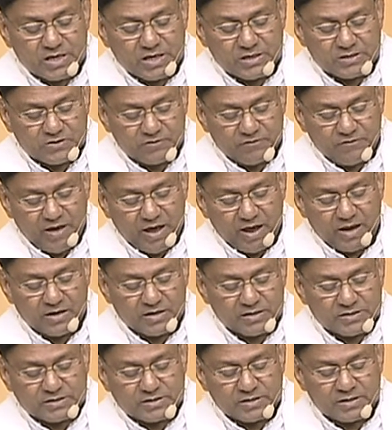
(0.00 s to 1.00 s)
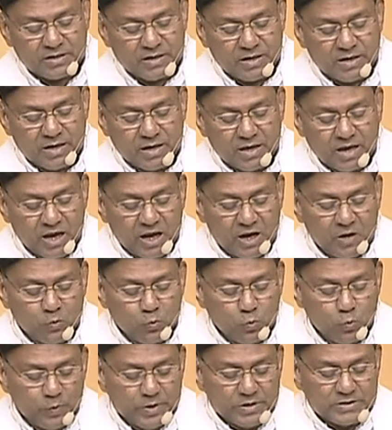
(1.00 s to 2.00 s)
advanced
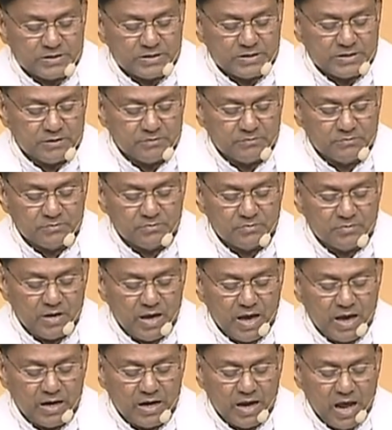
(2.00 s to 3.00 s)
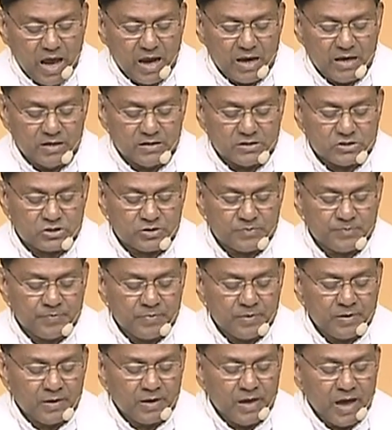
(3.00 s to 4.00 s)
in wisdom and age,
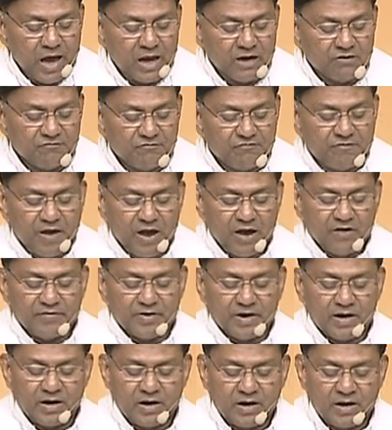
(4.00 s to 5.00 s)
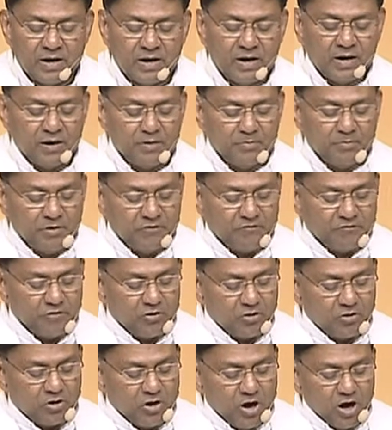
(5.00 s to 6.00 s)
and favor
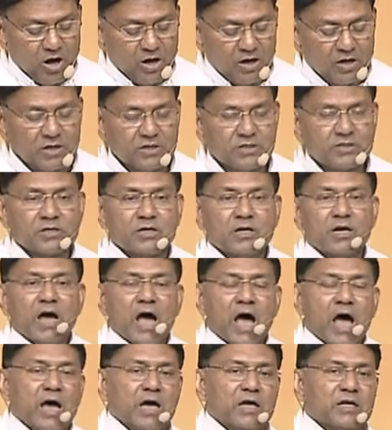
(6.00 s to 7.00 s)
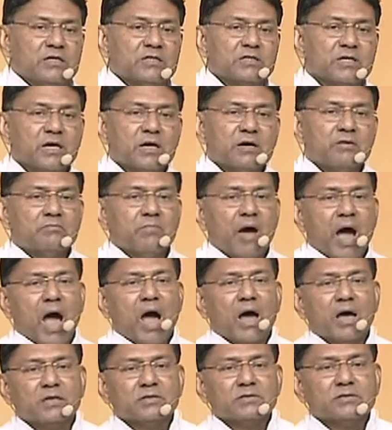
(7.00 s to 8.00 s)
before God and
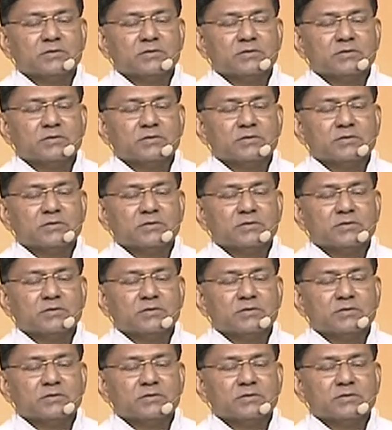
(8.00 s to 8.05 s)
man.